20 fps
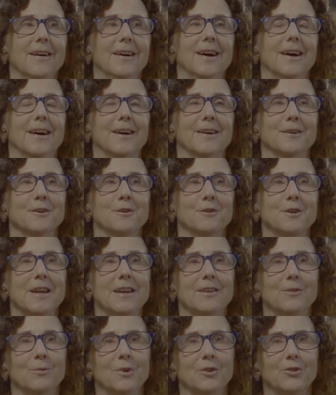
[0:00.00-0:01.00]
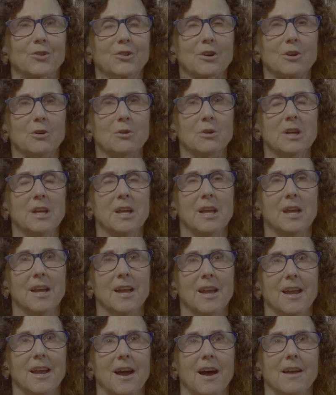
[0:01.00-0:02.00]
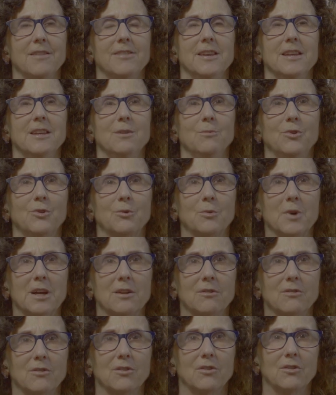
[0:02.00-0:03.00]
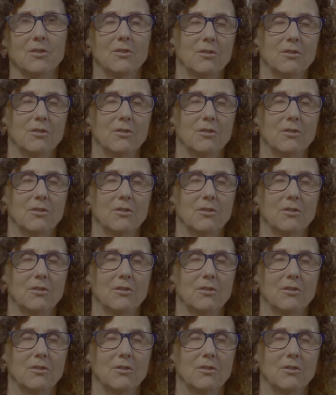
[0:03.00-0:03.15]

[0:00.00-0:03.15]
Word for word: Uh, okay, well, so I think it was around